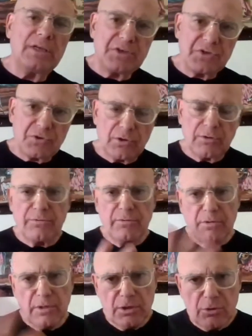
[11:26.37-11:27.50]
Israel,
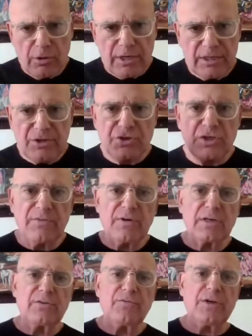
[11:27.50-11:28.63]
ignoring the
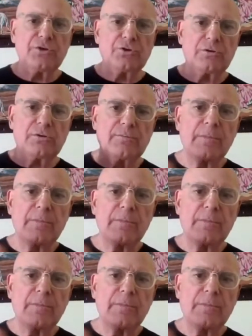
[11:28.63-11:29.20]
Geneva Convention,